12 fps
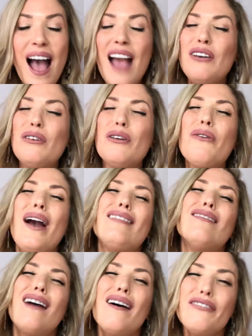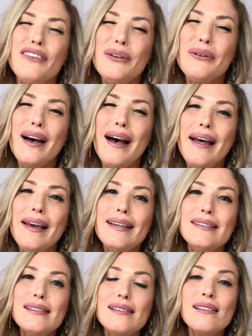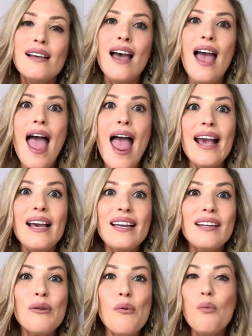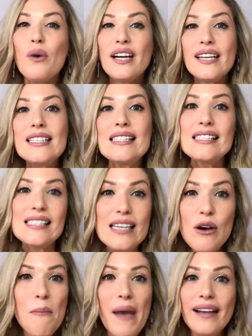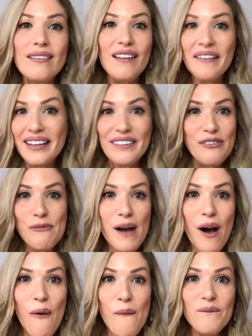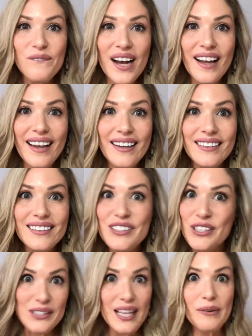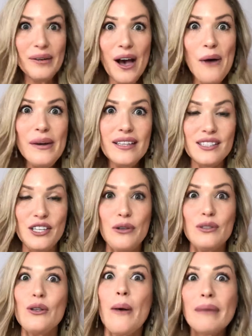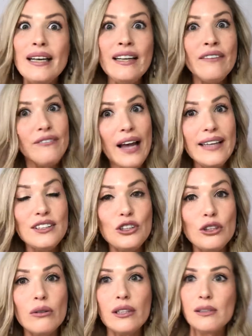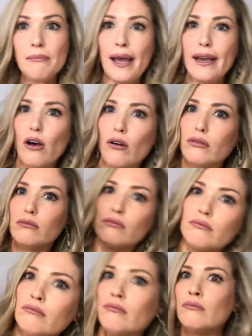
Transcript: You know, I love you guys. And we're gonna still make learning from home fun, just like we always do. So I'm gonna invite you into my own